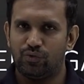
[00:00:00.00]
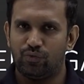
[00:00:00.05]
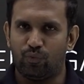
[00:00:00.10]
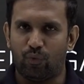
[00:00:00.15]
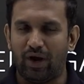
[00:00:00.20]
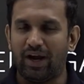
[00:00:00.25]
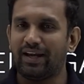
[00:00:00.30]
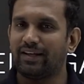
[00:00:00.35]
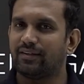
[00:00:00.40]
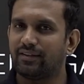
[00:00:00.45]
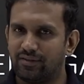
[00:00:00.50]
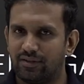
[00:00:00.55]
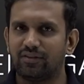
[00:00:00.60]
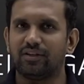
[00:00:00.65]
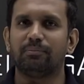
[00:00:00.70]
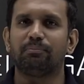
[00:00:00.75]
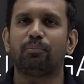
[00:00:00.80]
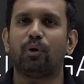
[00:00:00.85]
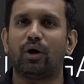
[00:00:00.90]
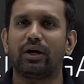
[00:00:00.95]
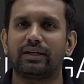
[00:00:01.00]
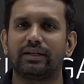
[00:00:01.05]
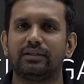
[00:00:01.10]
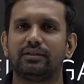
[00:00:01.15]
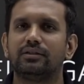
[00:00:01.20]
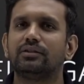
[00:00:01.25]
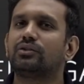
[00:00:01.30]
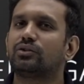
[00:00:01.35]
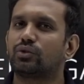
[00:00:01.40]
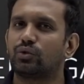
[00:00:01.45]
Why this is
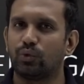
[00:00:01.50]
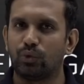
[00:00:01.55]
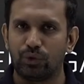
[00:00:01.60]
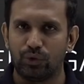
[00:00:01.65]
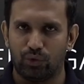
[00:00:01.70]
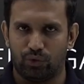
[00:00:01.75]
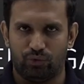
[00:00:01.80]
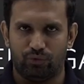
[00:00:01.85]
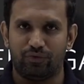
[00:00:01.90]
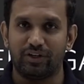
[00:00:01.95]
important to know?